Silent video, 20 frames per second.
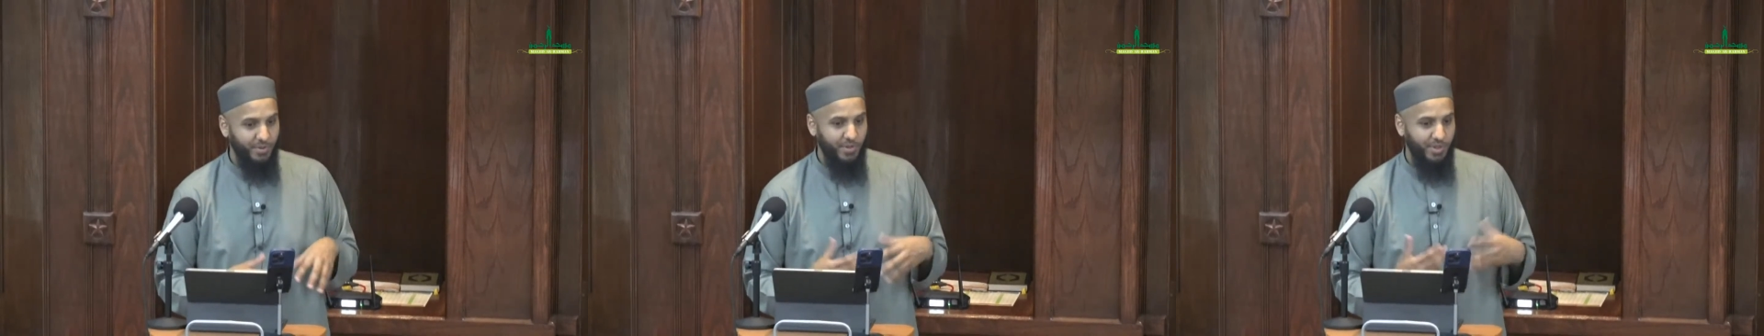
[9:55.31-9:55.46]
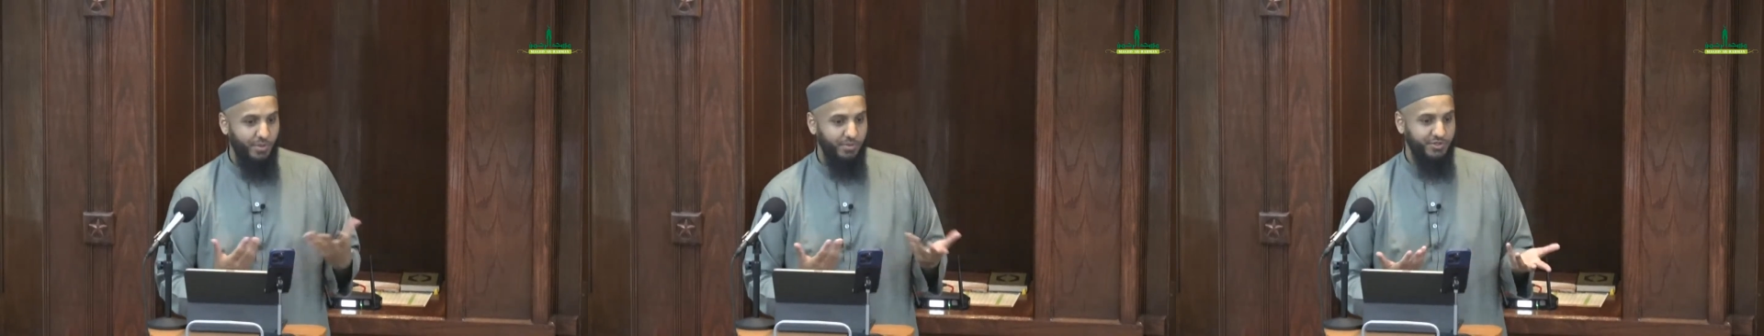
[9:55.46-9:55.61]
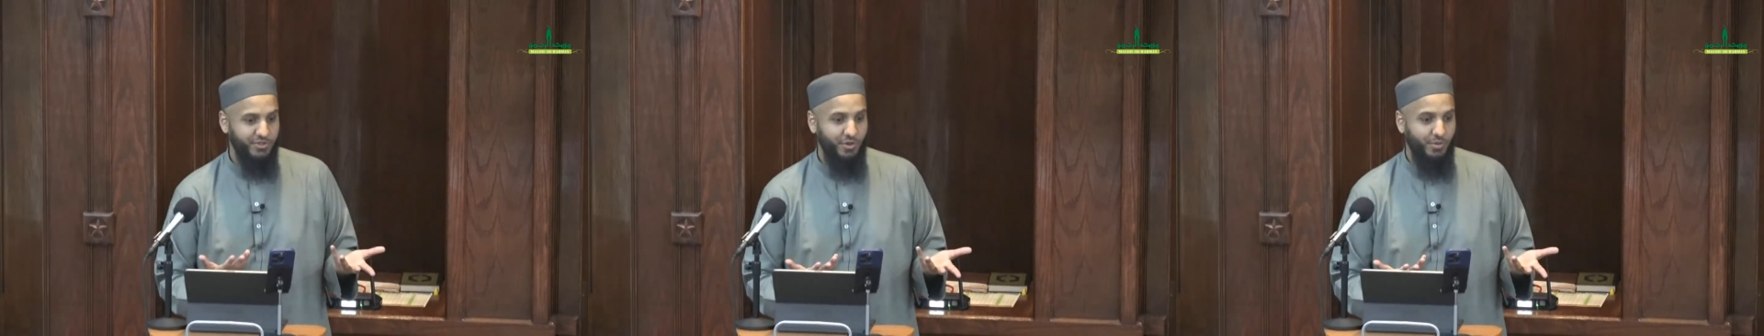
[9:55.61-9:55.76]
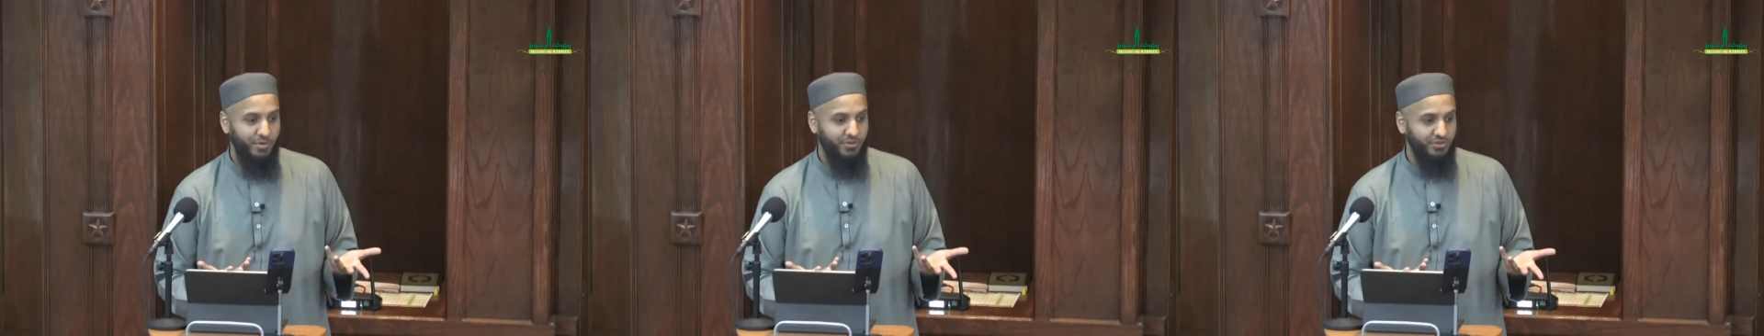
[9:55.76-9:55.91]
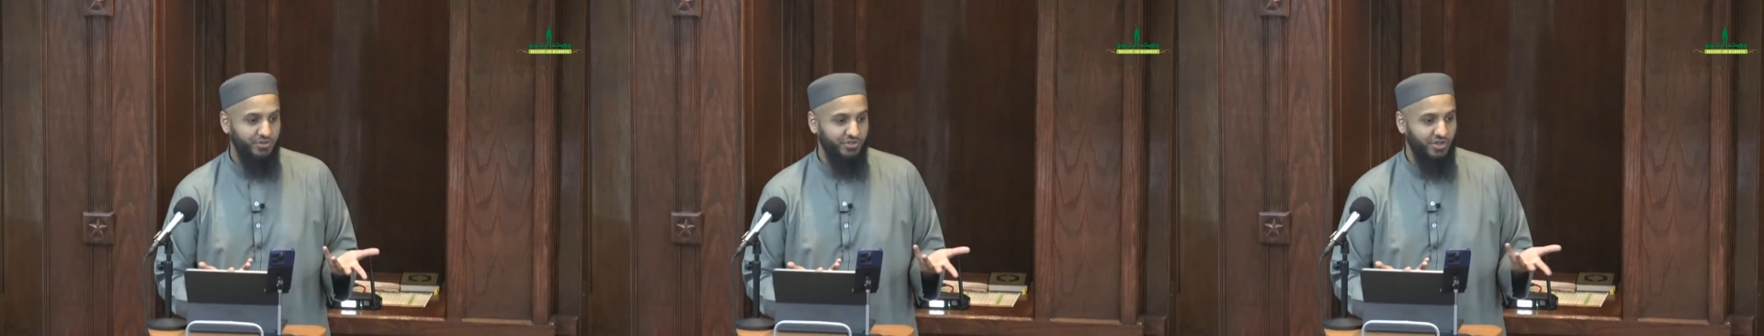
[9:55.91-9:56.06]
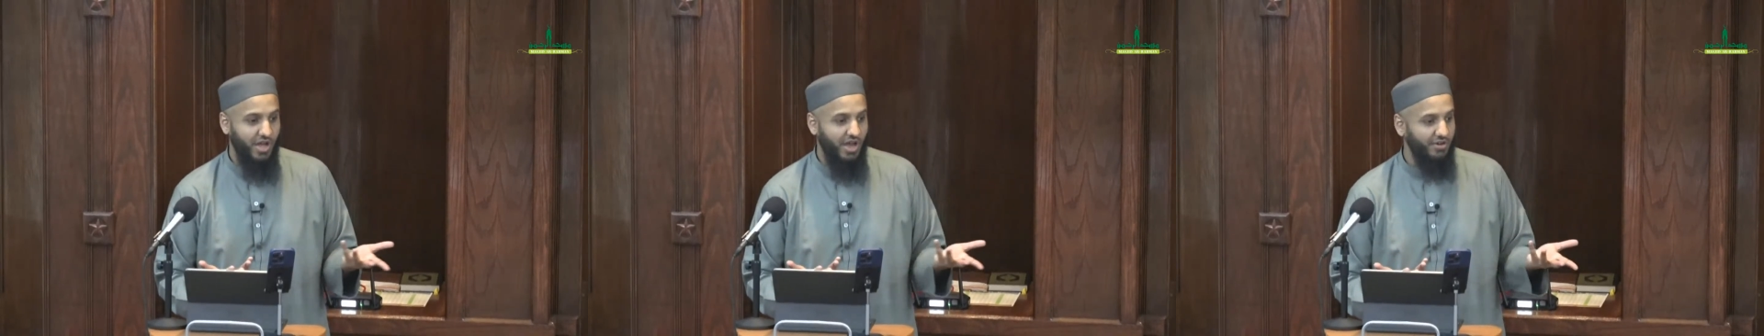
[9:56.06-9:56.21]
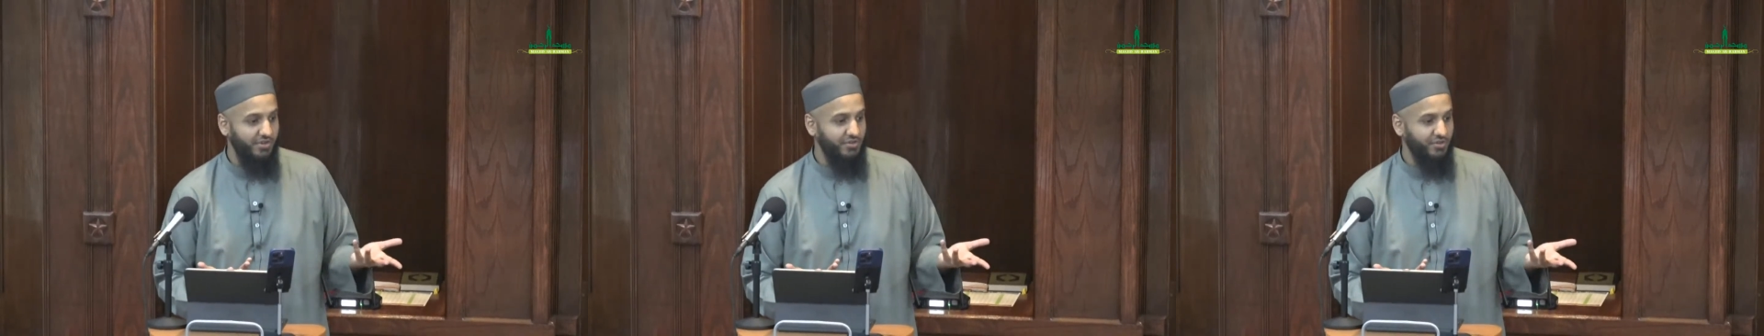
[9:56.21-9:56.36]
there was no one to
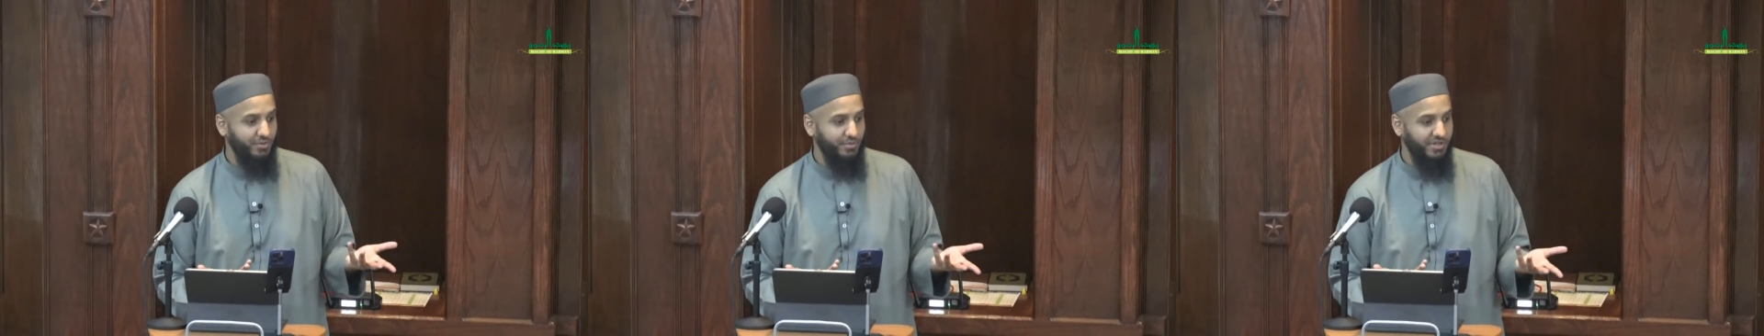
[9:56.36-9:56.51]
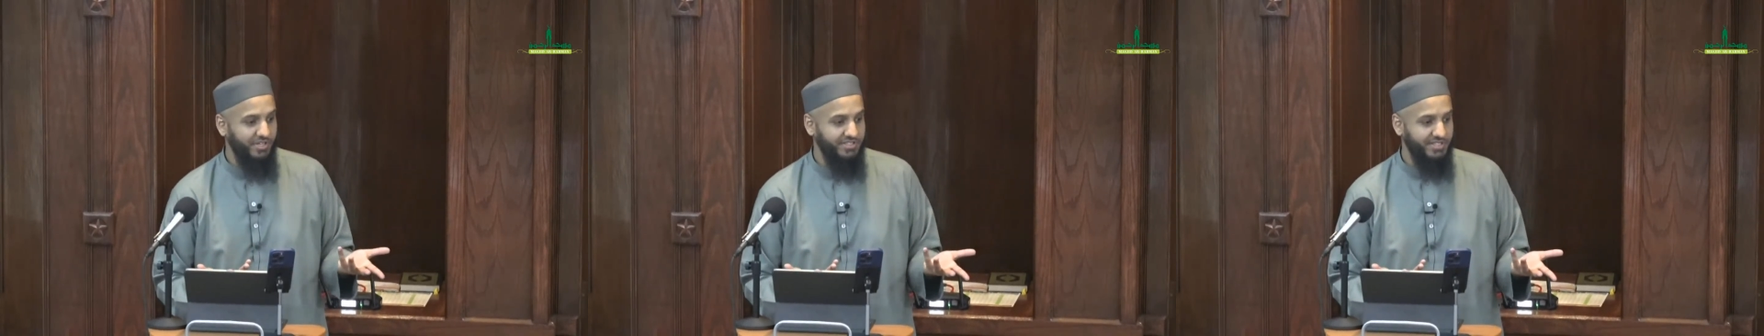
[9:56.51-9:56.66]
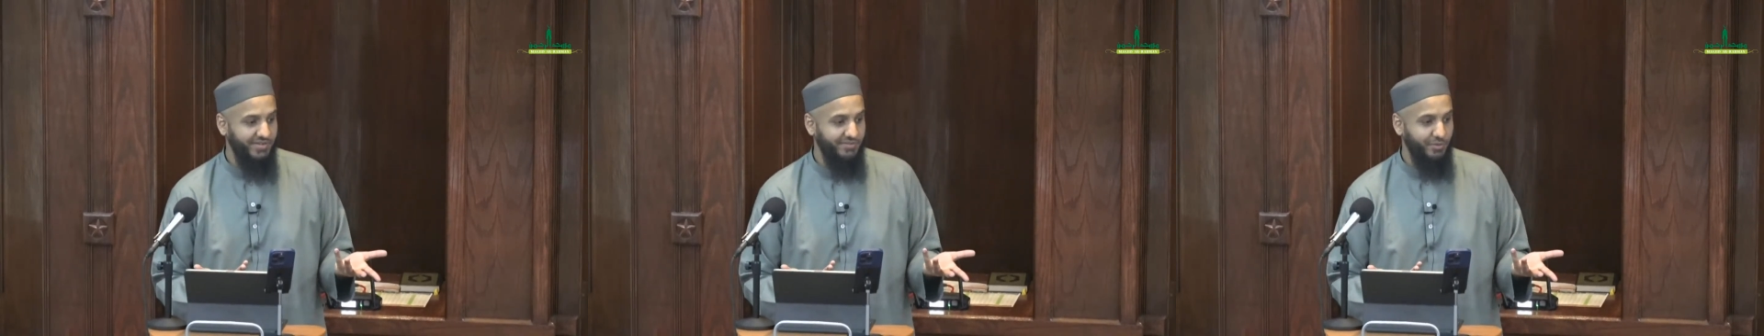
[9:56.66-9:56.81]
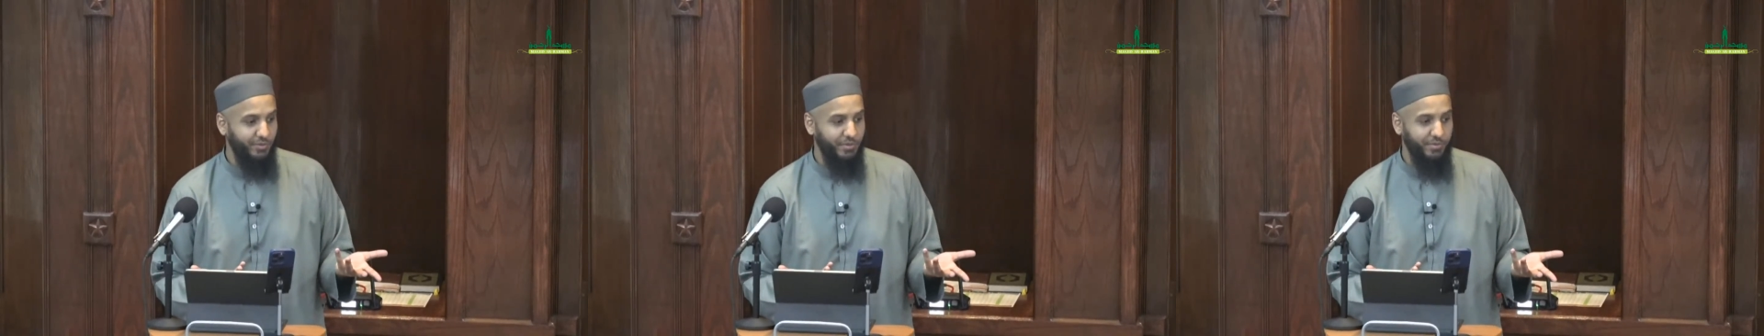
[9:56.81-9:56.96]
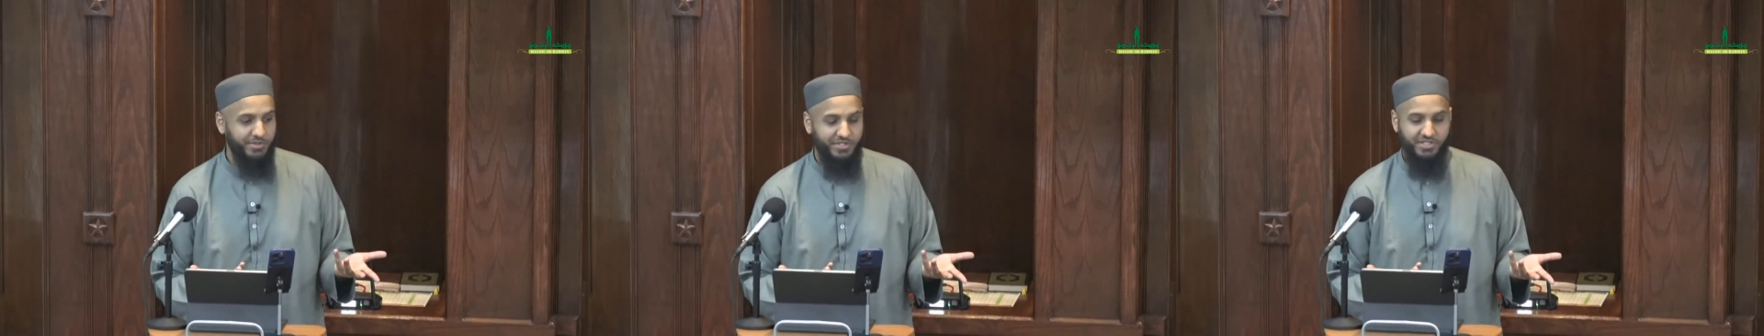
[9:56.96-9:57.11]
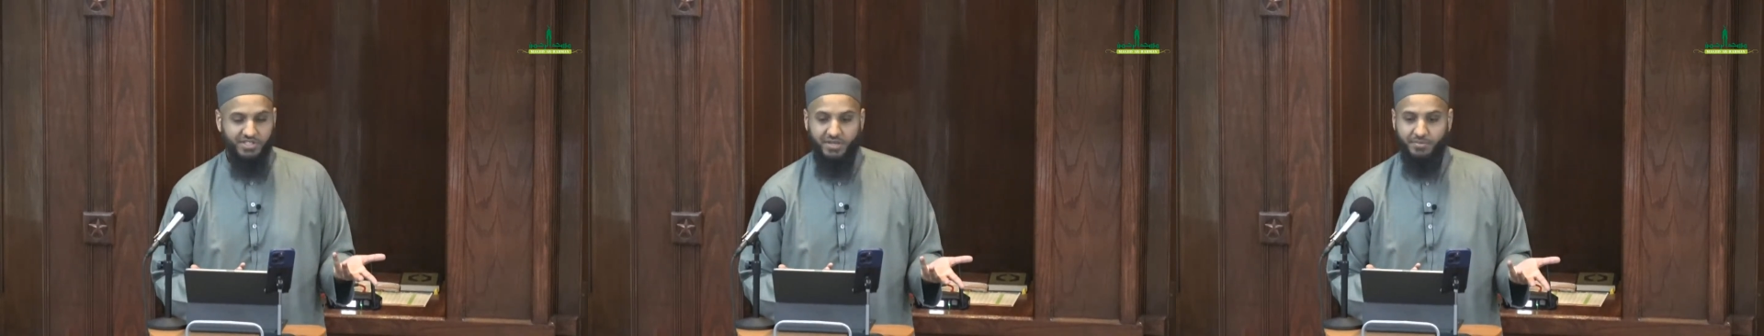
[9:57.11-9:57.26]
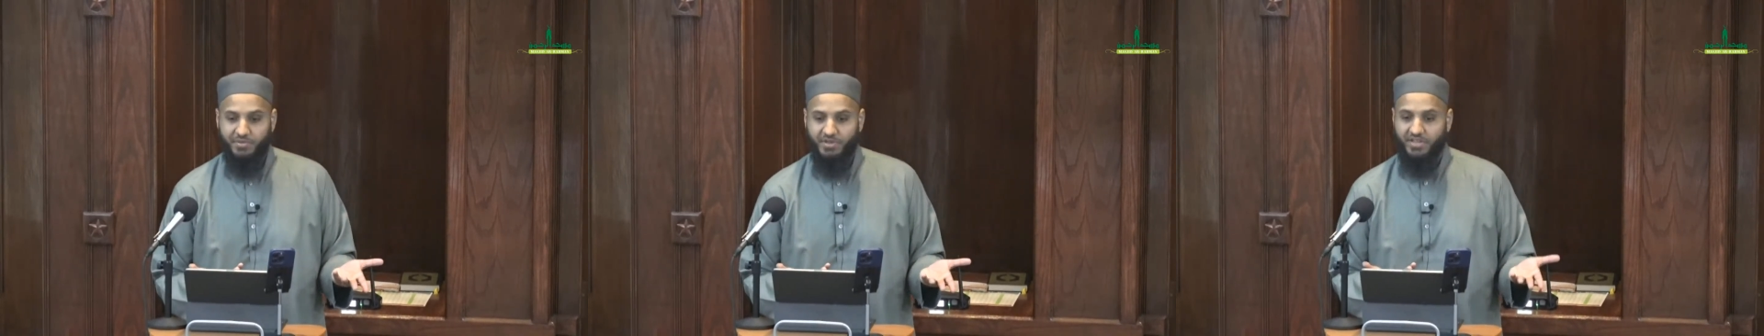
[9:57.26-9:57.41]
talk to because everyone was
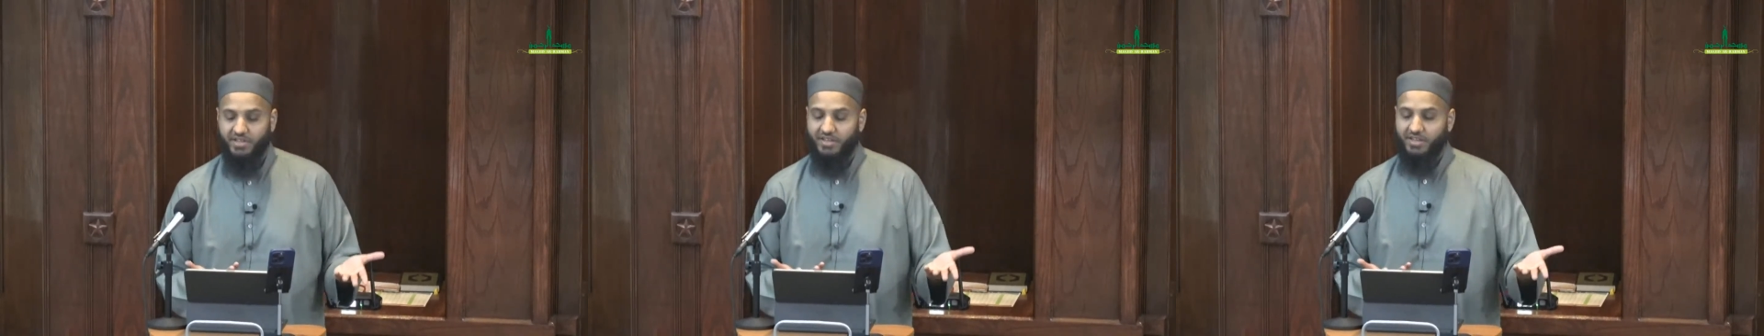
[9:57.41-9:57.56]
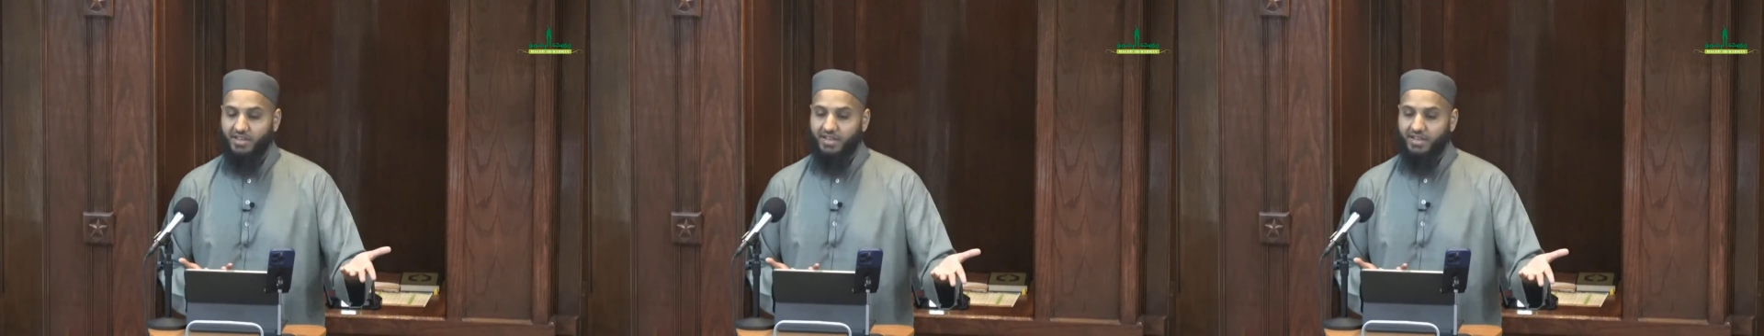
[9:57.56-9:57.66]
sleeping.